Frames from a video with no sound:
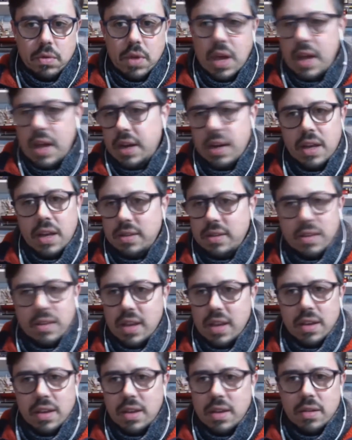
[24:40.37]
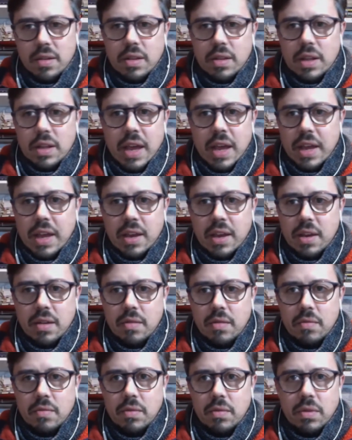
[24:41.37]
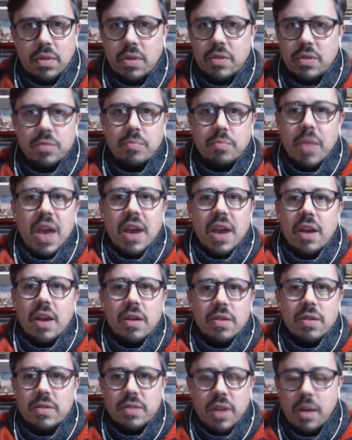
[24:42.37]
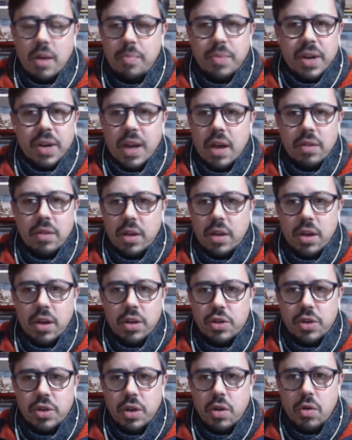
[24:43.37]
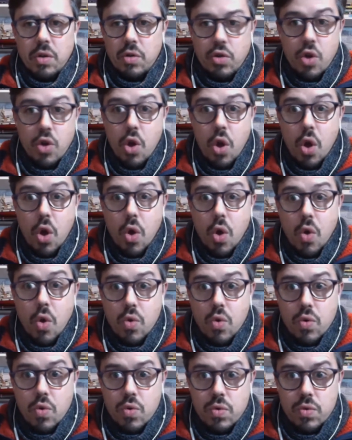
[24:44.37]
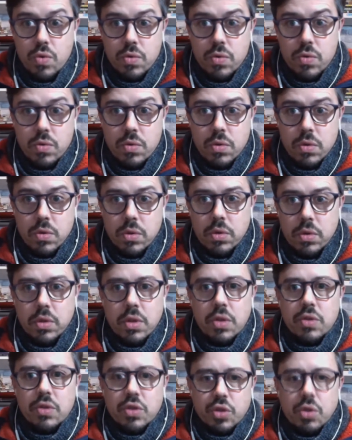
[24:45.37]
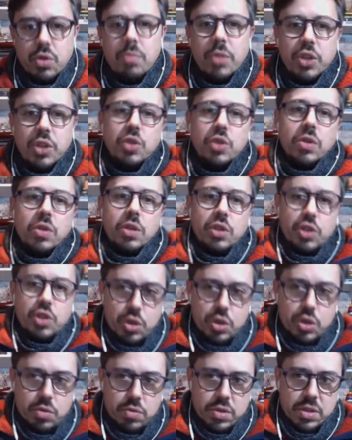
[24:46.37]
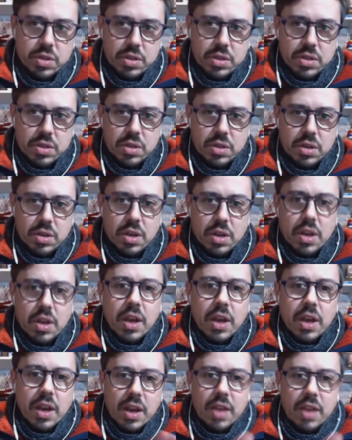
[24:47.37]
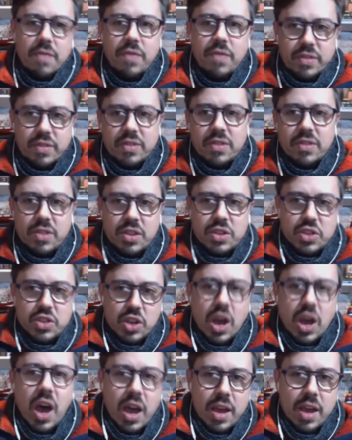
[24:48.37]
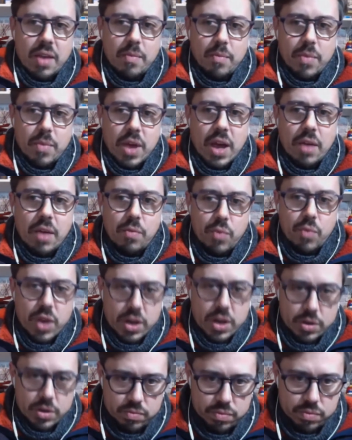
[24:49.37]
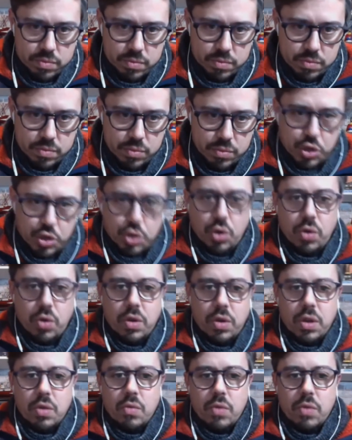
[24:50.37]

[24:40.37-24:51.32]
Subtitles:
And it like, there's makers up and down the country go, no, there's so much you can do with it. Give us the time and we'll show you.